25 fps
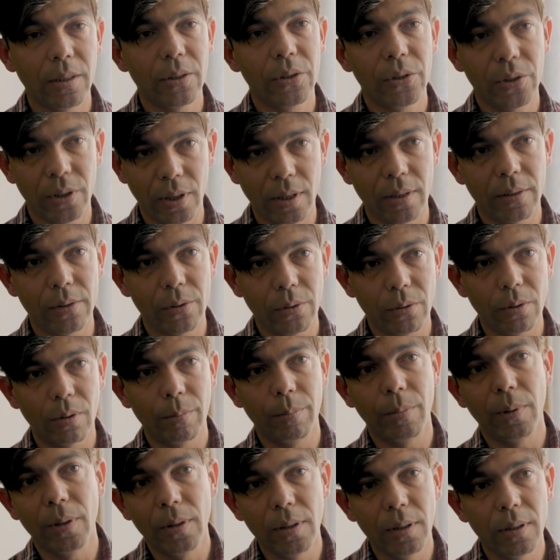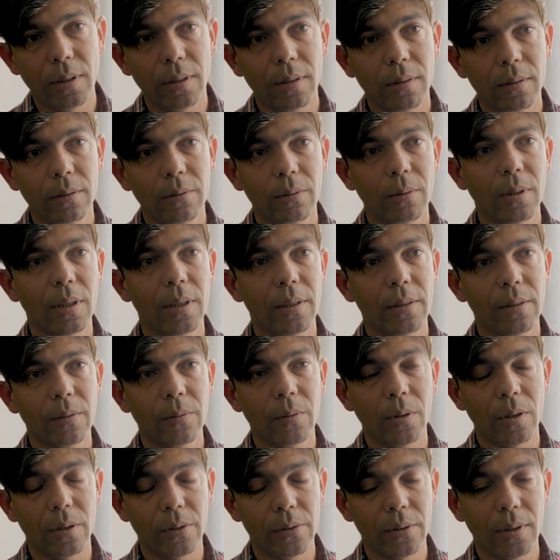this chance to appeal and to
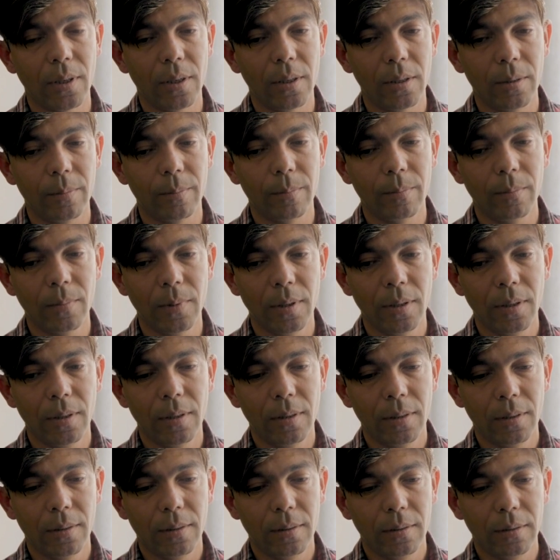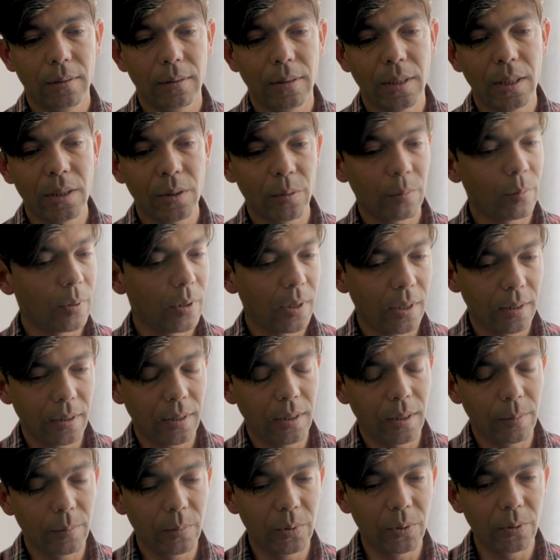ask for asylum. That's why I
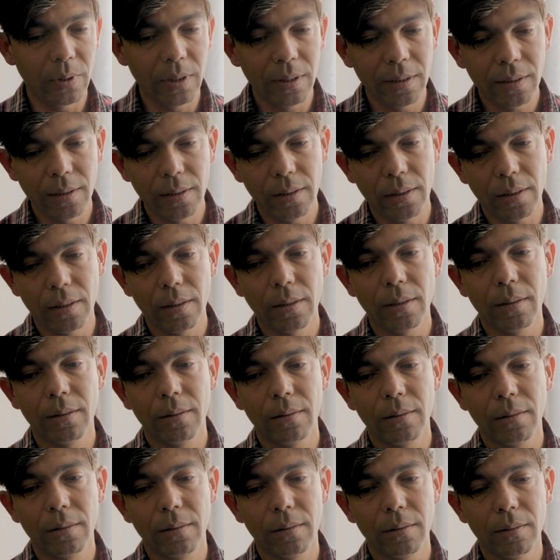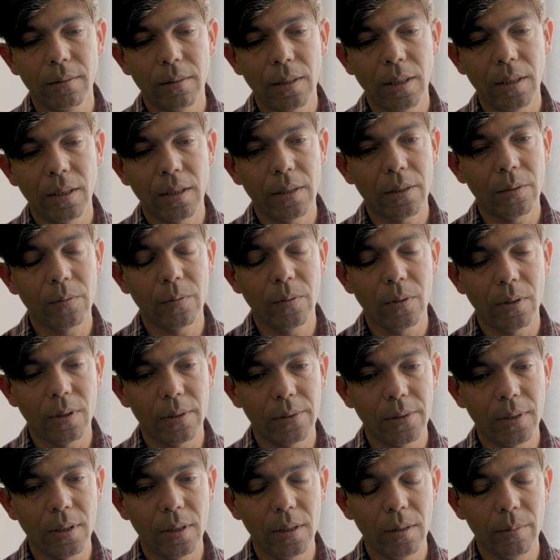came to Italy and I asked for
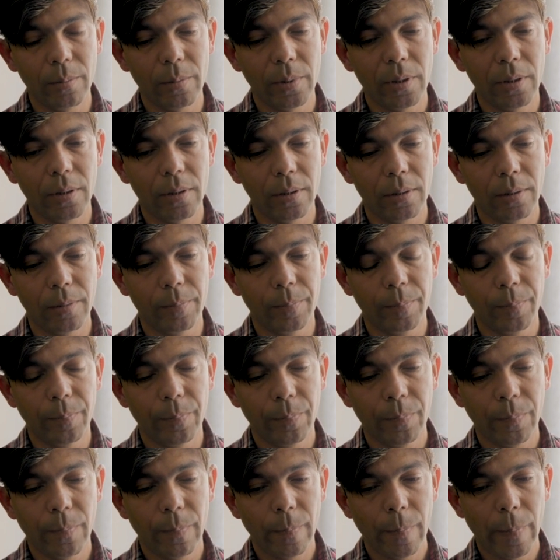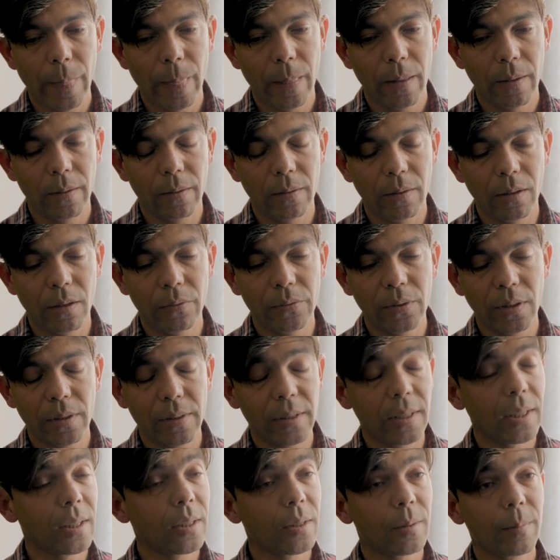asylum here. After
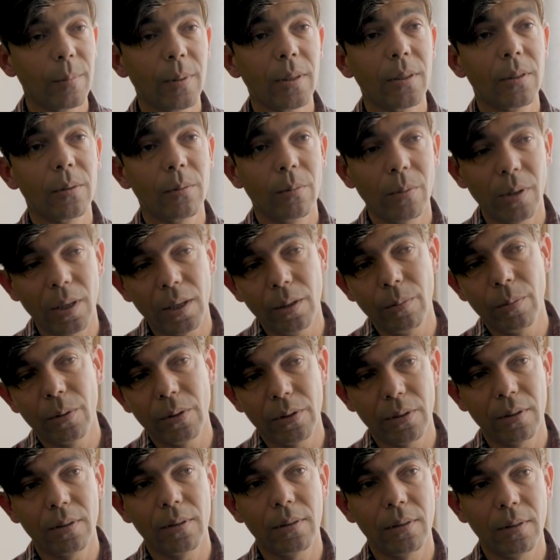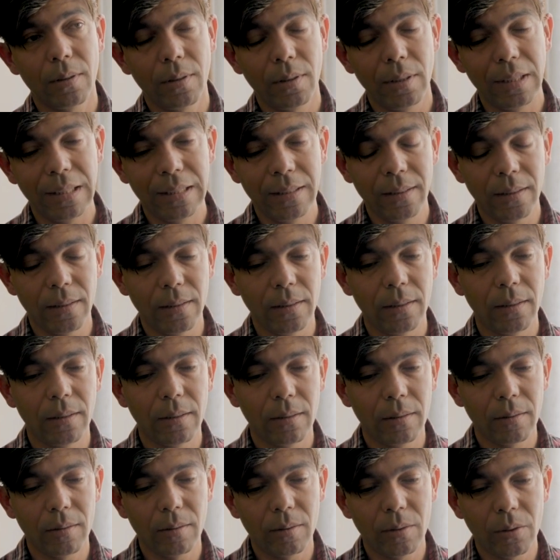6 months when I was in
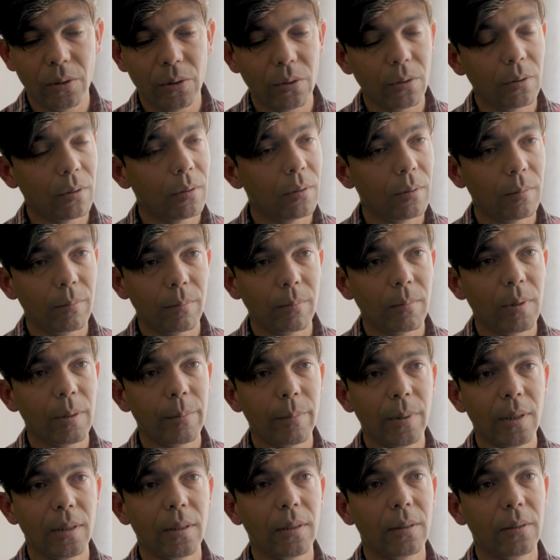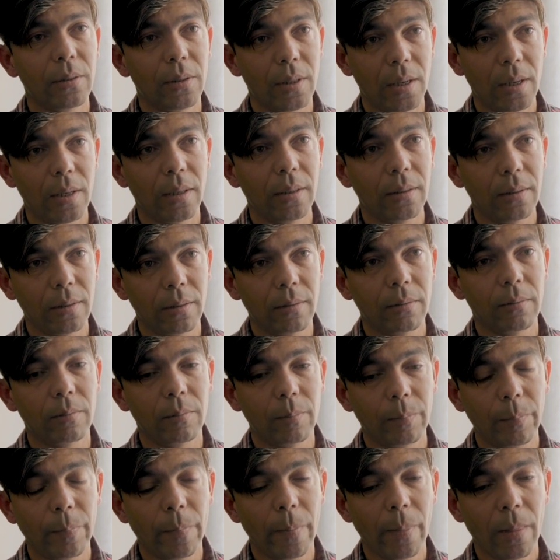Italy, also my mother died.
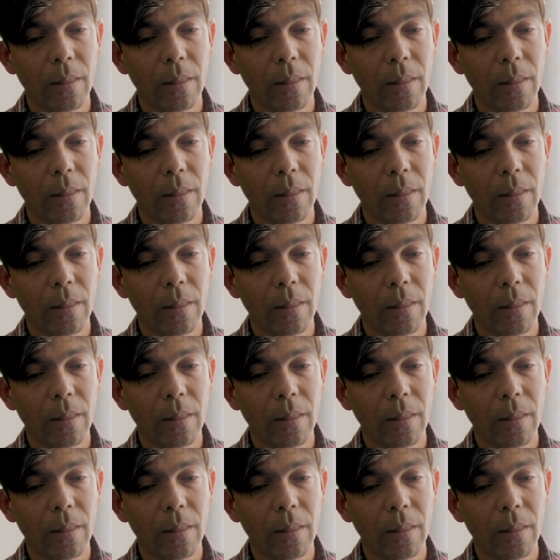And